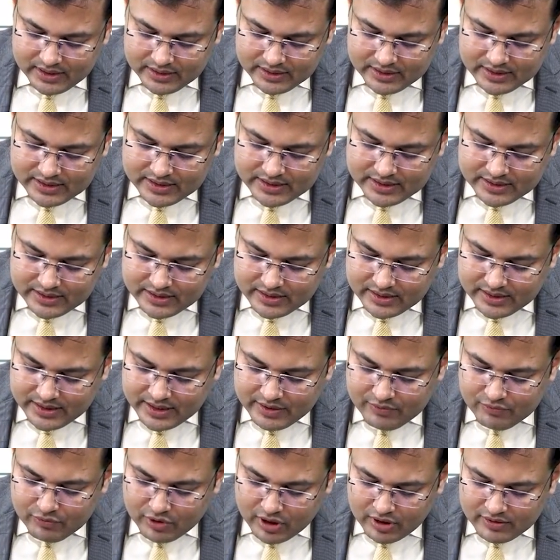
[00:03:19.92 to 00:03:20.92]
This is the
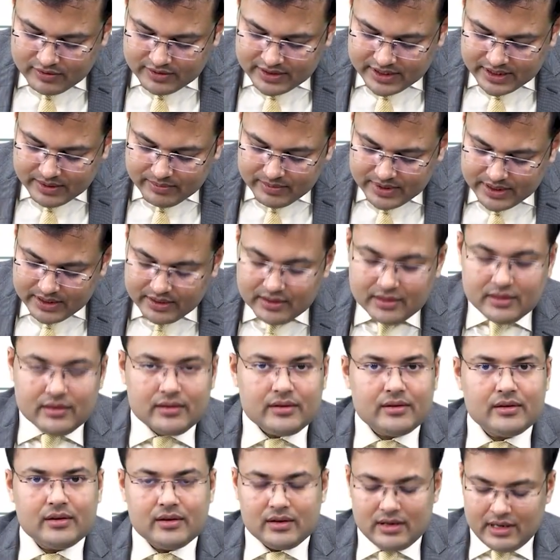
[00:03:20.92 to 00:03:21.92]
involved segment.
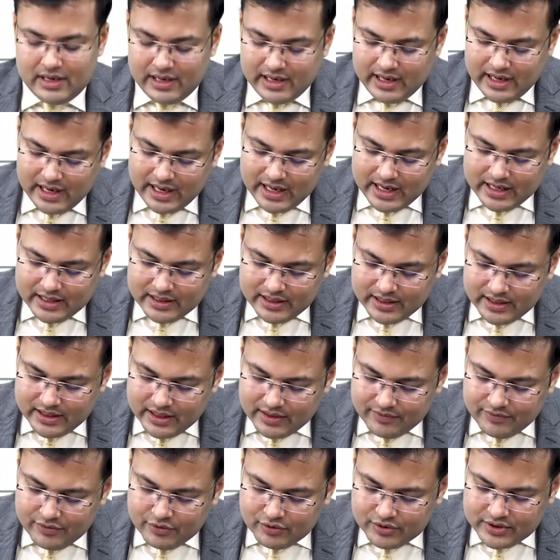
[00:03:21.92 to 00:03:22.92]
And
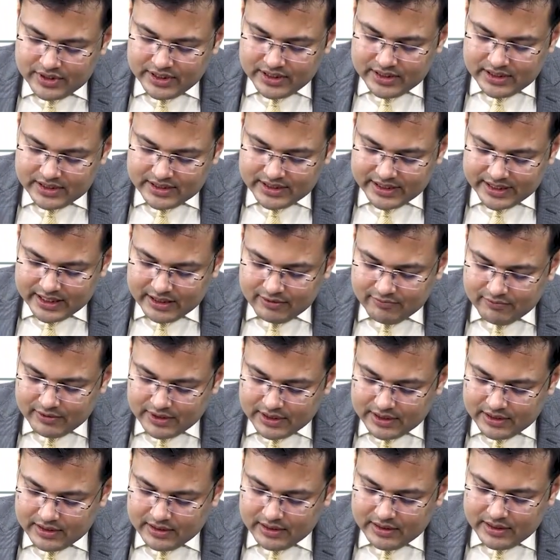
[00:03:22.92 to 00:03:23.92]
if you see the second
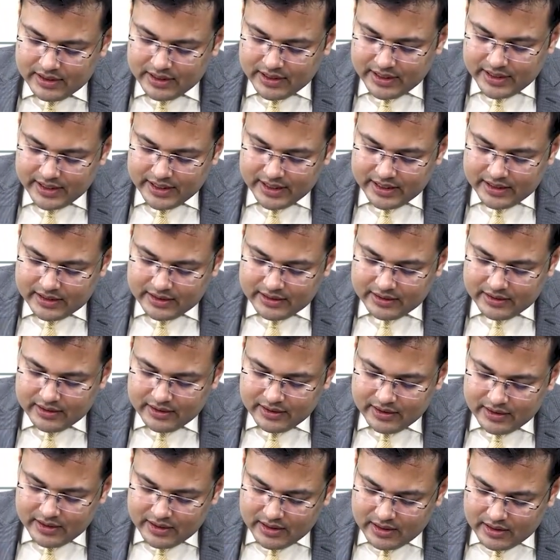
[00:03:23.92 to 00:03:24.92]
one, here
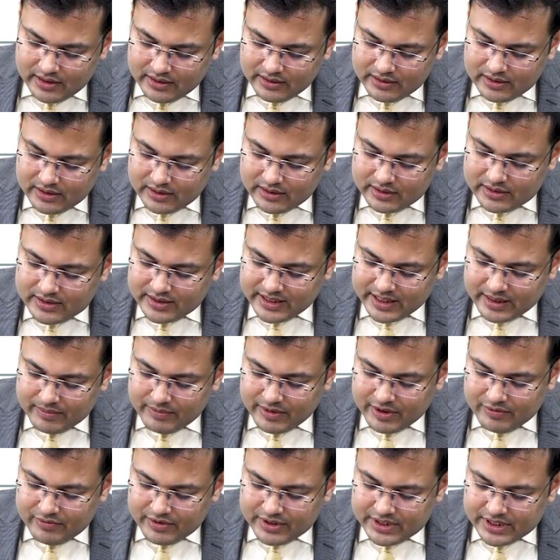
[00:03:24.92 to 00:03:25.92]
the
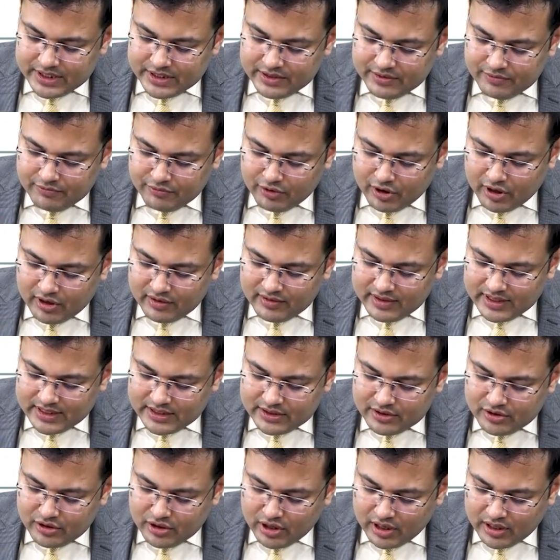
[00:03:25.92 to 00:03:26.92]
segment which is involved
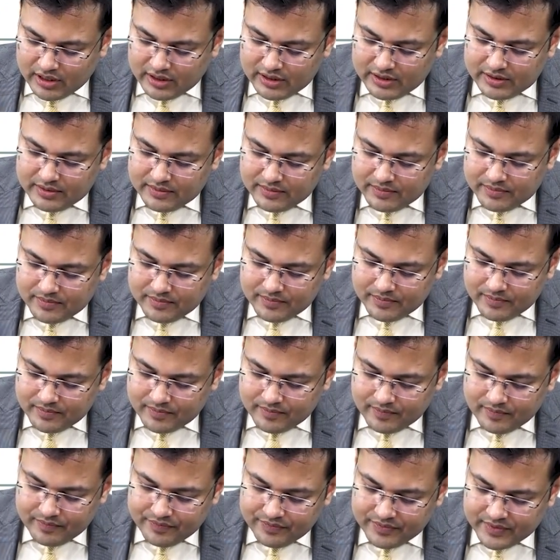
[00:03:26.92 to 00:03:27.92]
is longer.
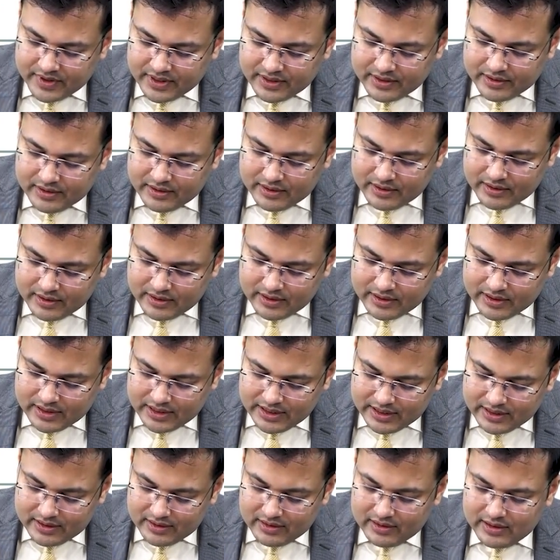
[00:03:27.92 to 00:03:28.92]

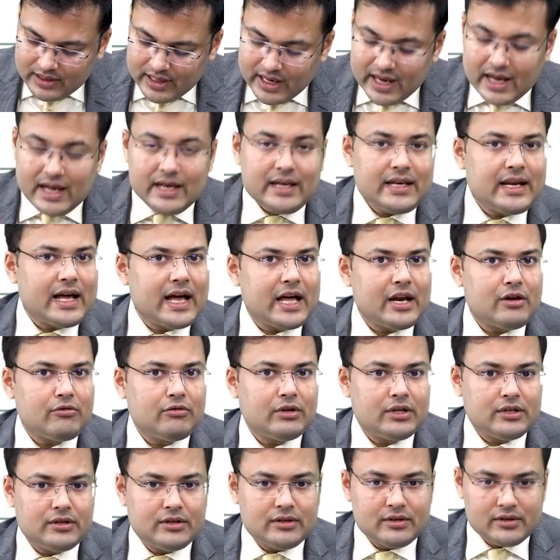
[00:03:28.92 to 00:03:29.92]
Clear? And
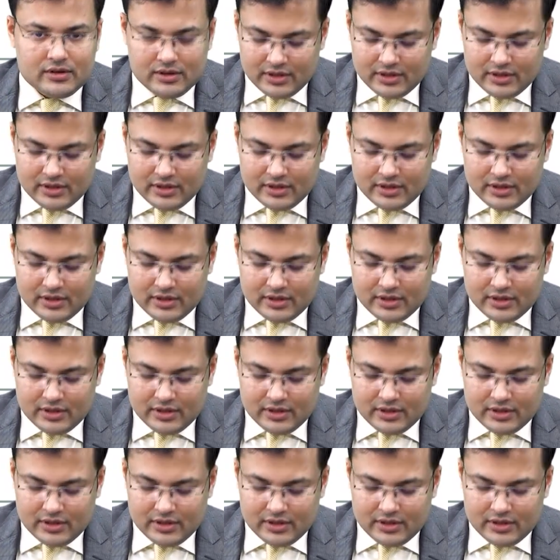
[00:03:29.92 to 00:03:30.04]
narrower.